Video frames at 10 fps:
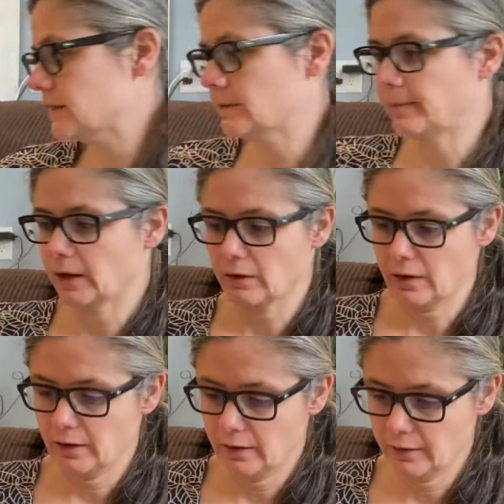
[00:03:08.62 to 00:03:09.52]
it better
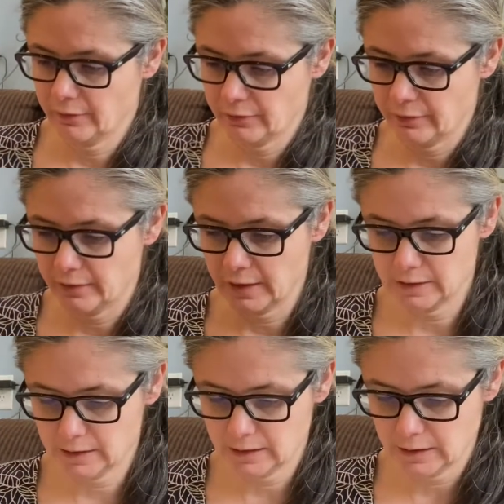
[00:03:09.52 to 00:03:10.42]
on
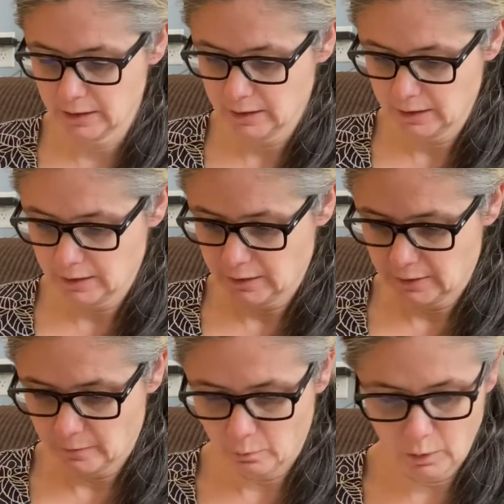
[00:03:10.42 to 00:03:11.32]
this
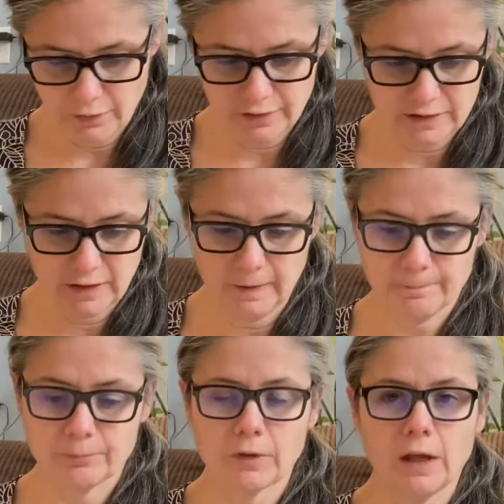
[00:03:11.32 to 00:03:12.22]
one this year.
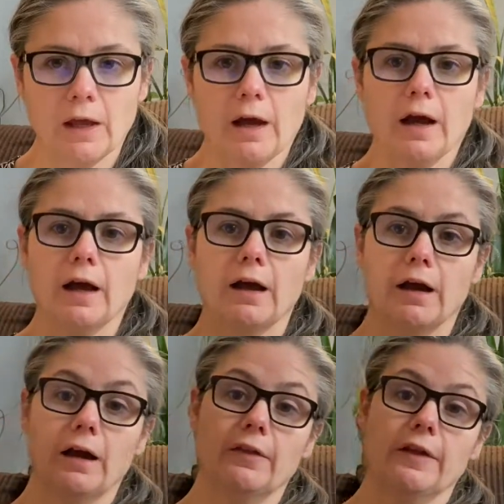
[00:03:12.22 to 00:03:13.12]

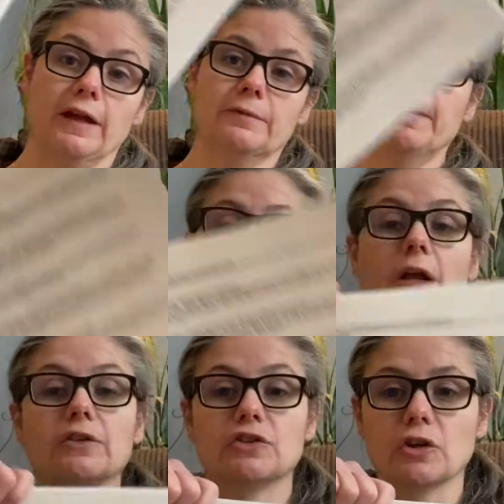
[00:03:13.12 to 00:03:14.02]
The next page, what
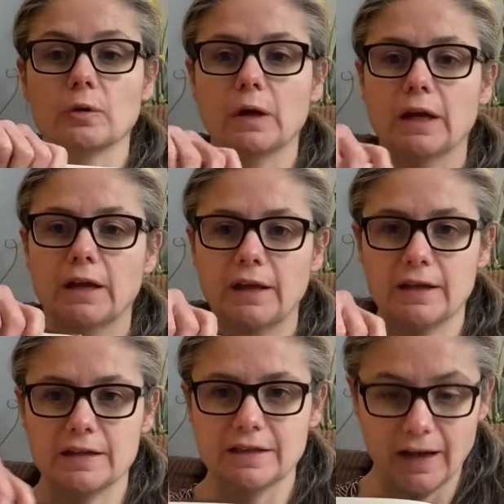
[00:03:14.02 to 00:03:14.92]
I'll do
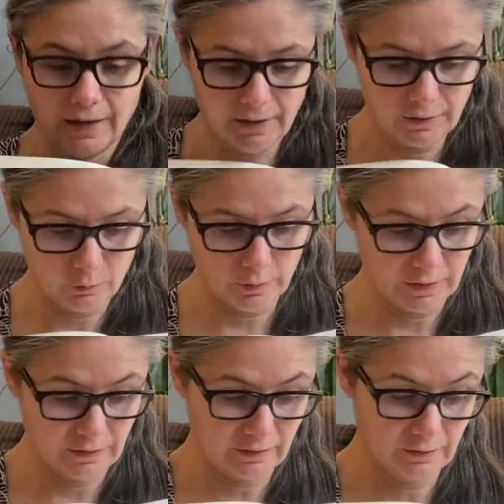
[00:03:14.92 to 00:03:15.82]
is I
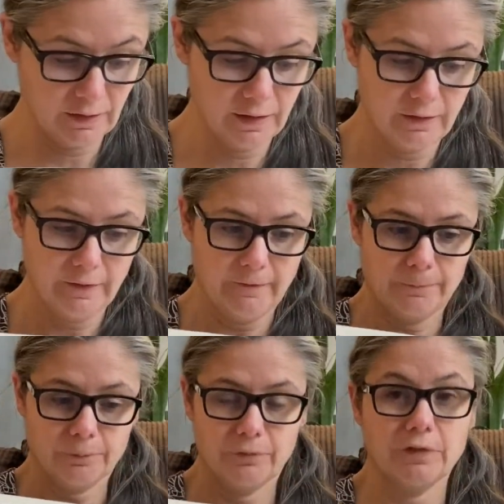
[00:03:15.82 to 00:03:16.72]
will
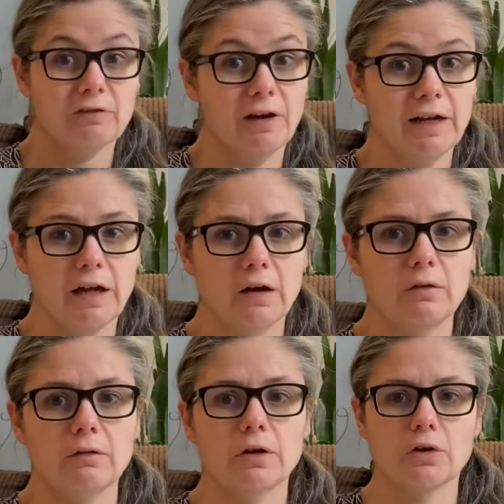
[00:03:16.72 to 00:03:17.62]
write
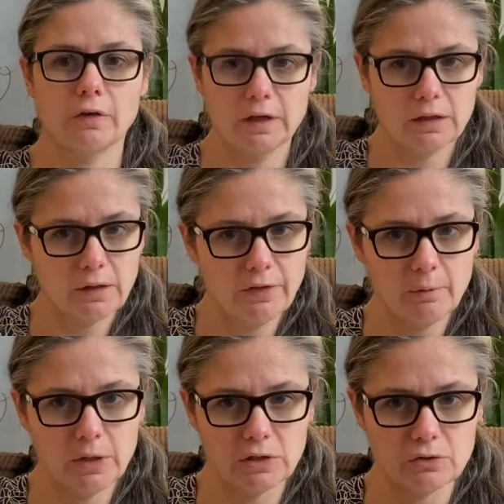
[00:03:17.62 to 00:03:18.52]
out curricula that
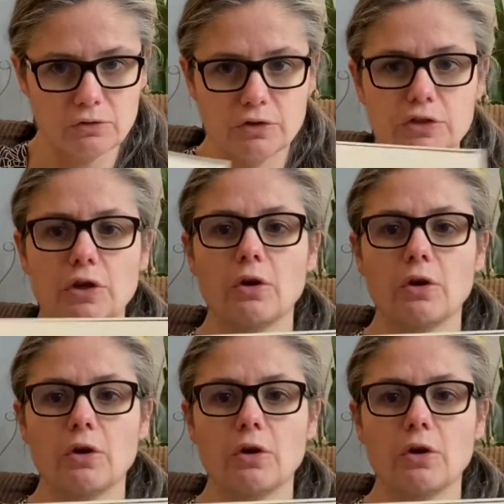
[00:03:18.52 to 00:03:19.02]
we used